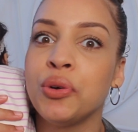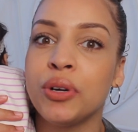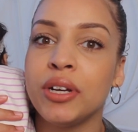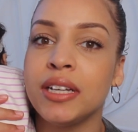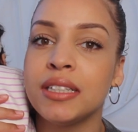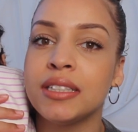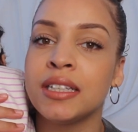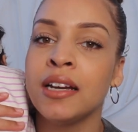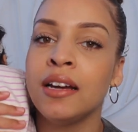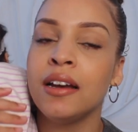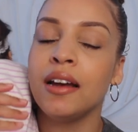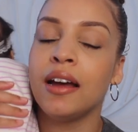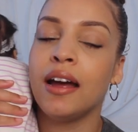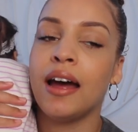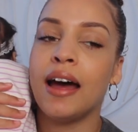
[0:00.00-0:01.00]
noise.
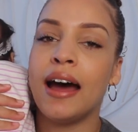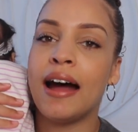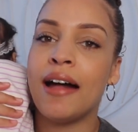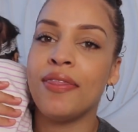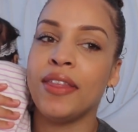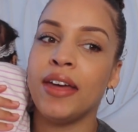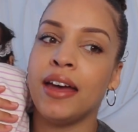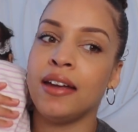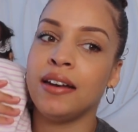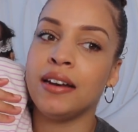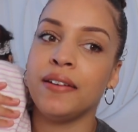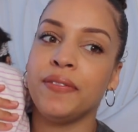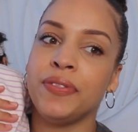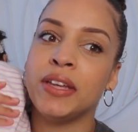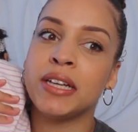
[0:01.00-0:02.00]
And
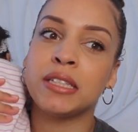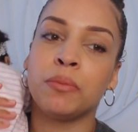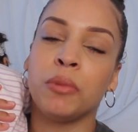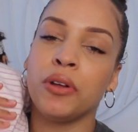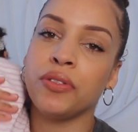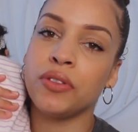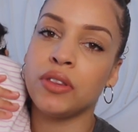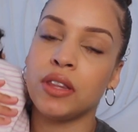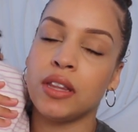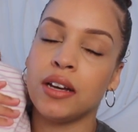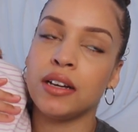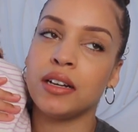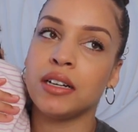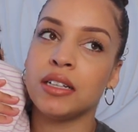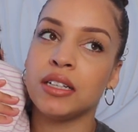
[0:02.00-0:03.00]
then this month,
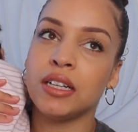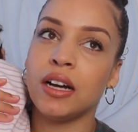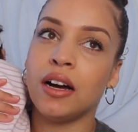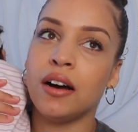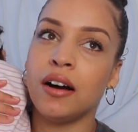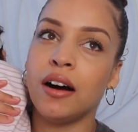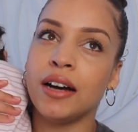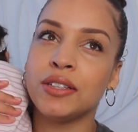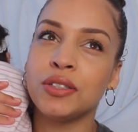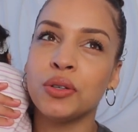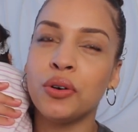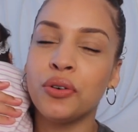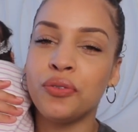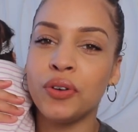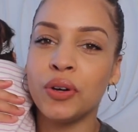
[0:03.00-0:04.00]
I
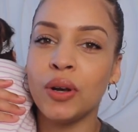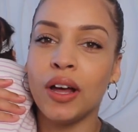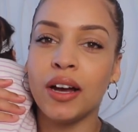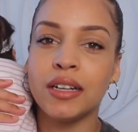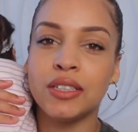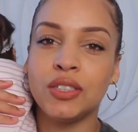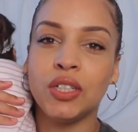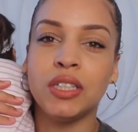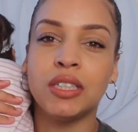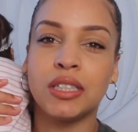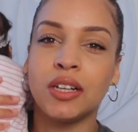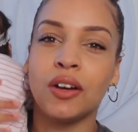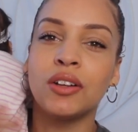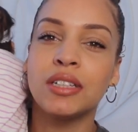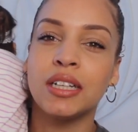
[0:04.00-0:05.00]
sort of feel like she's
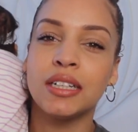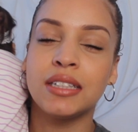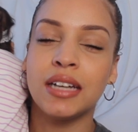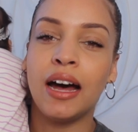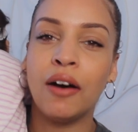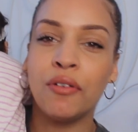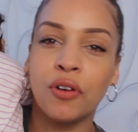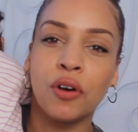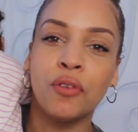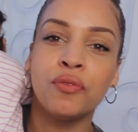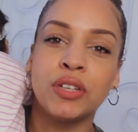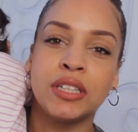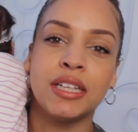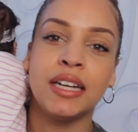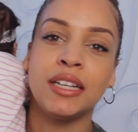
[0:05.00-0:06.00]
starting to have
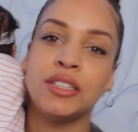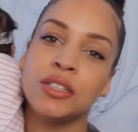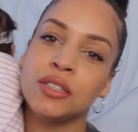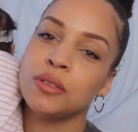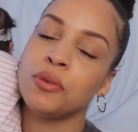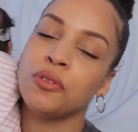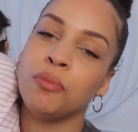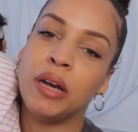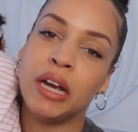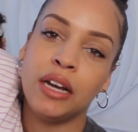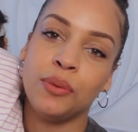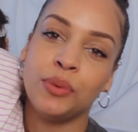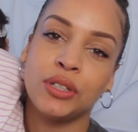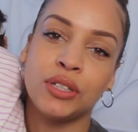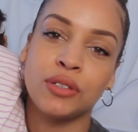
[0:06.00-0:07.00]
conversations with
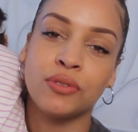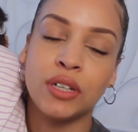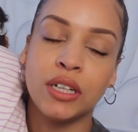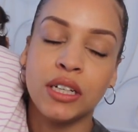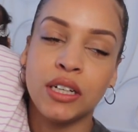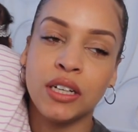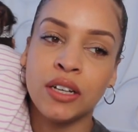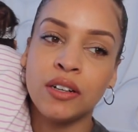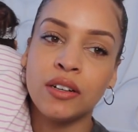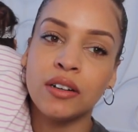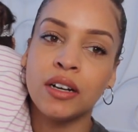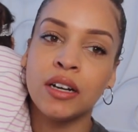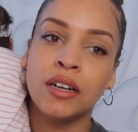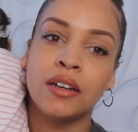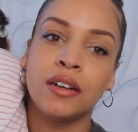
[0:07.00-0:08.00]
me, which is really
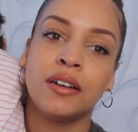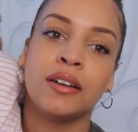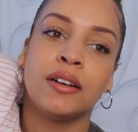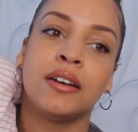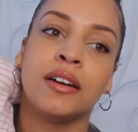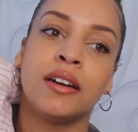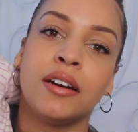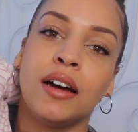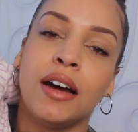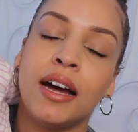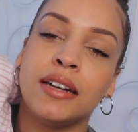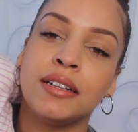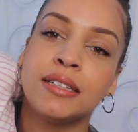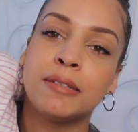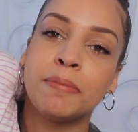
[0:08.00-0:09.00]
cute.
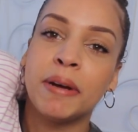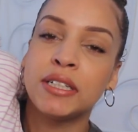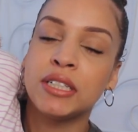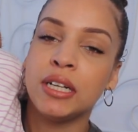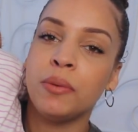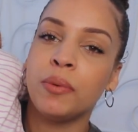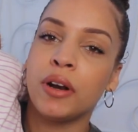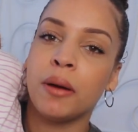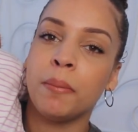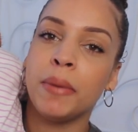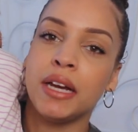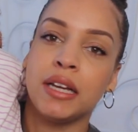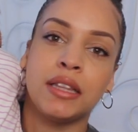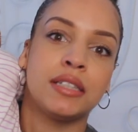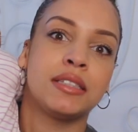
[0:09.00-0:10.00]
And especially when I
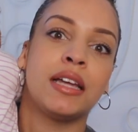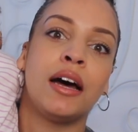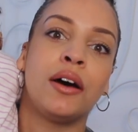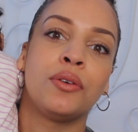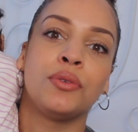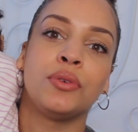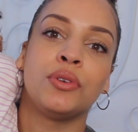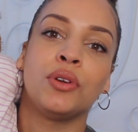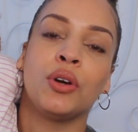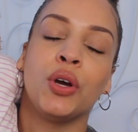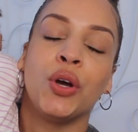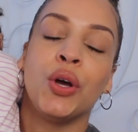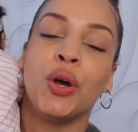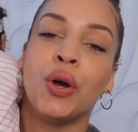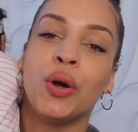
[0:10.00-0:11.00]
make the sound,
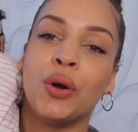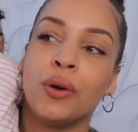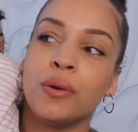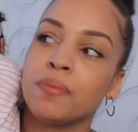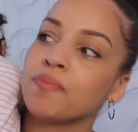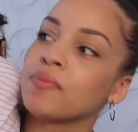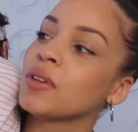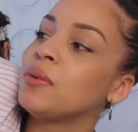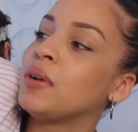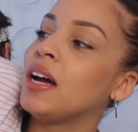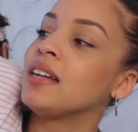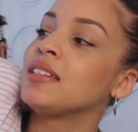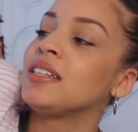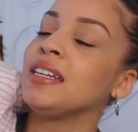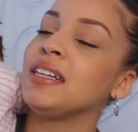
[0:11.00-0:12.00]
wait,
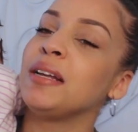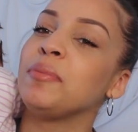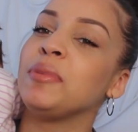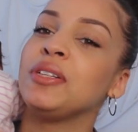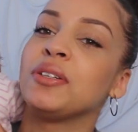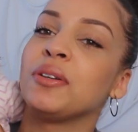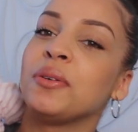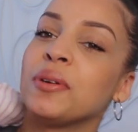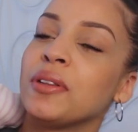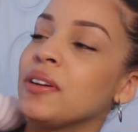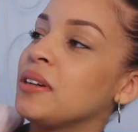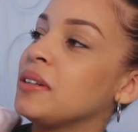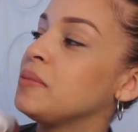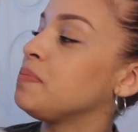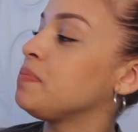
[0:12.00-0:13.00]
actually, let me do it with
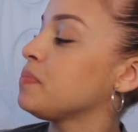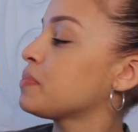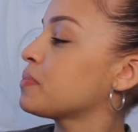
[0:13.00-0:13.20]
her.